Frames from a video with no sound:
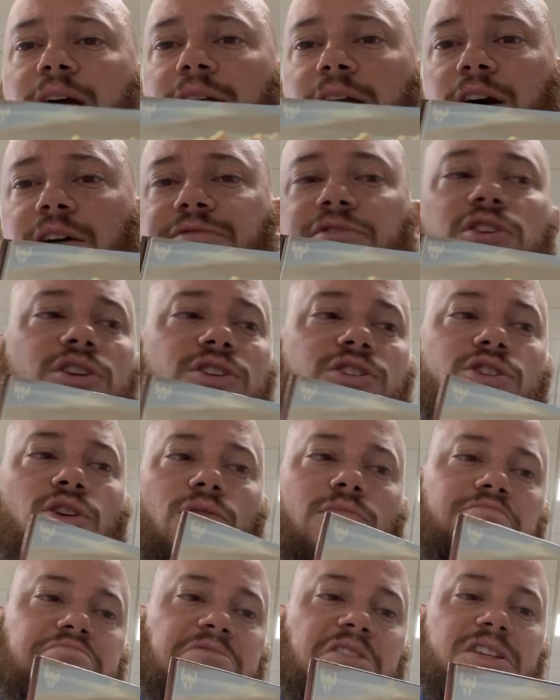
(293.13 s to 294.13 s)
Now, if you just
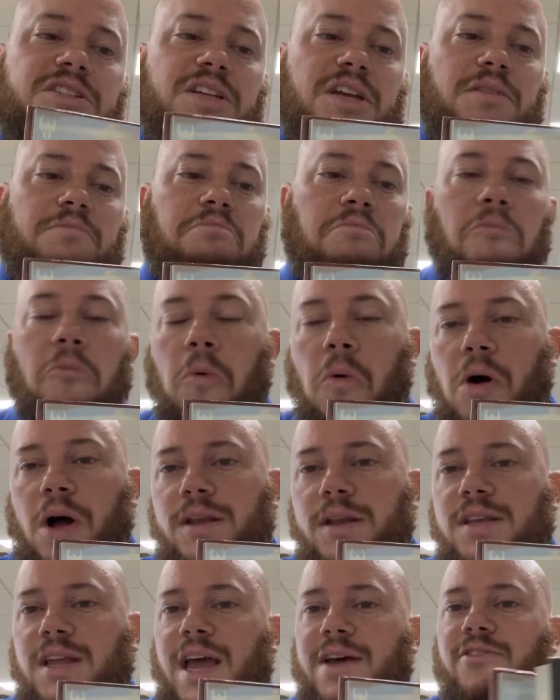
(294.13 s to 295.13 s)
don't necessarily
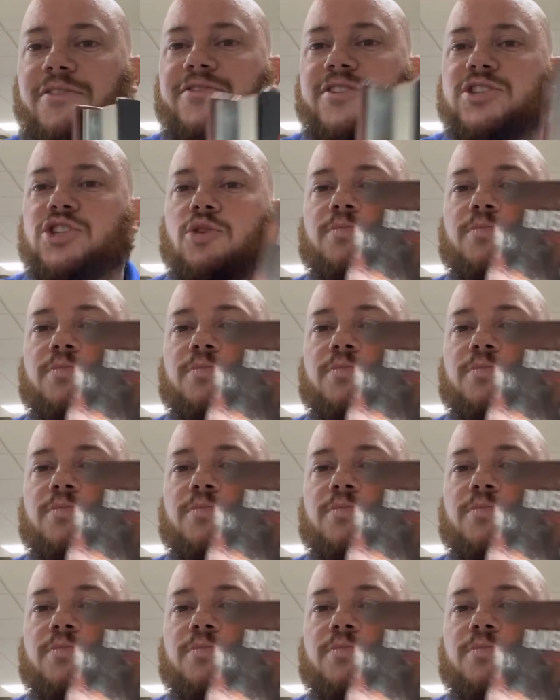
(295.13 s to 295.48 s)
want to have a physical